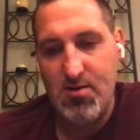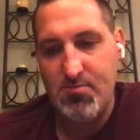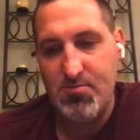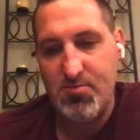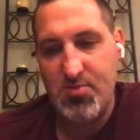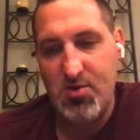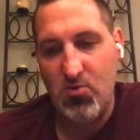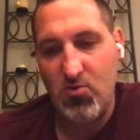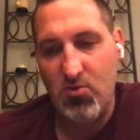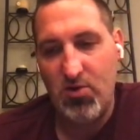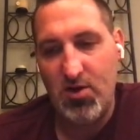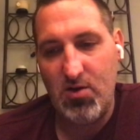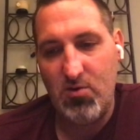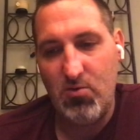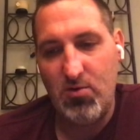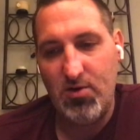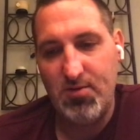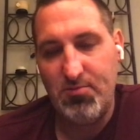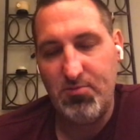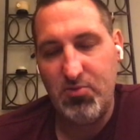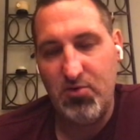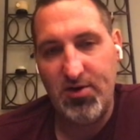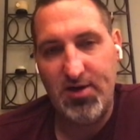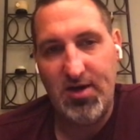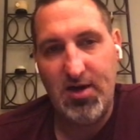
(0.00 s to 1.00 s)
But what I want
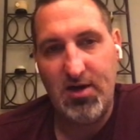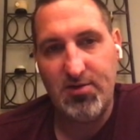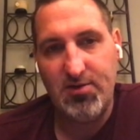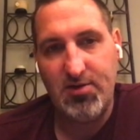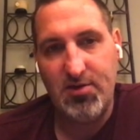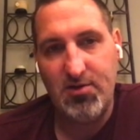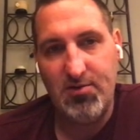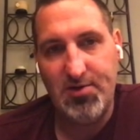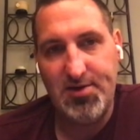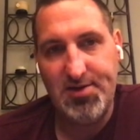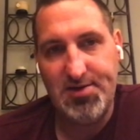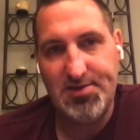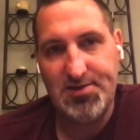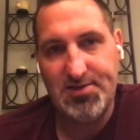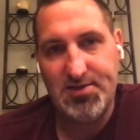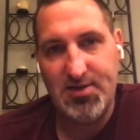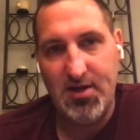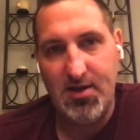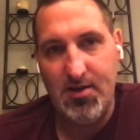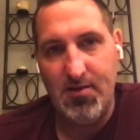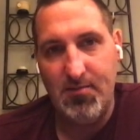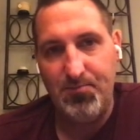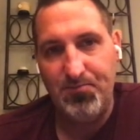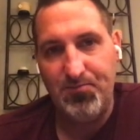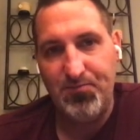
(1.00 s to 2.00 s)
to point out, though, is
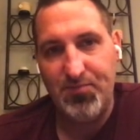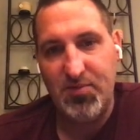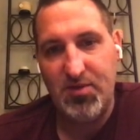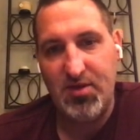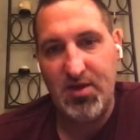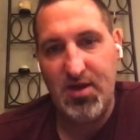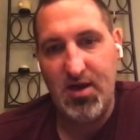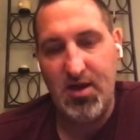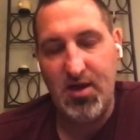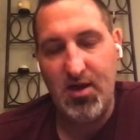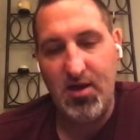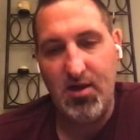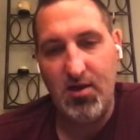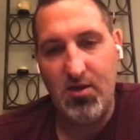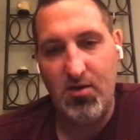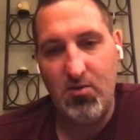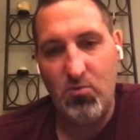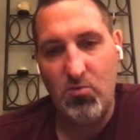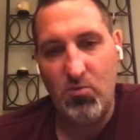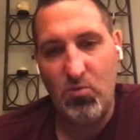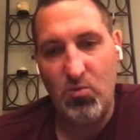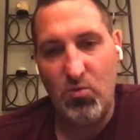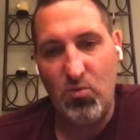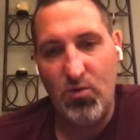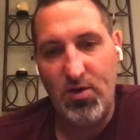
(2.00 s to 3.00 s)
that
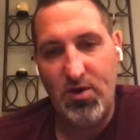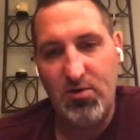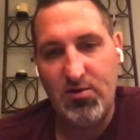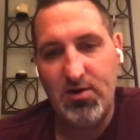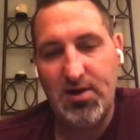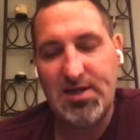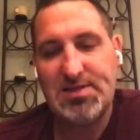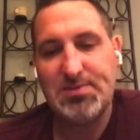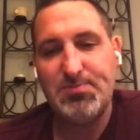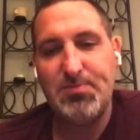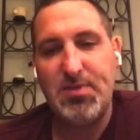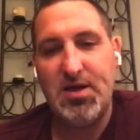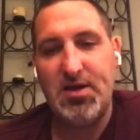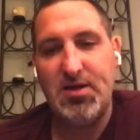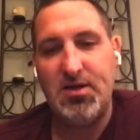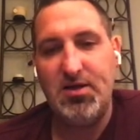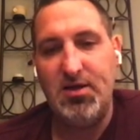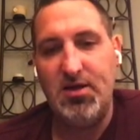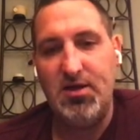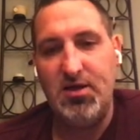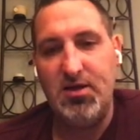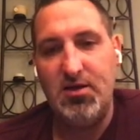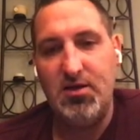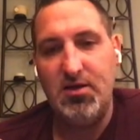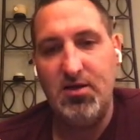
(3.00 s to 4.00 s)
we were
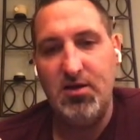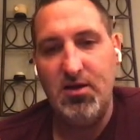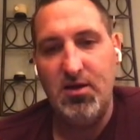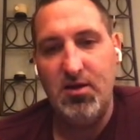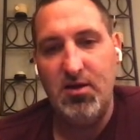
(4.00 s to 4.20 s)
expecting,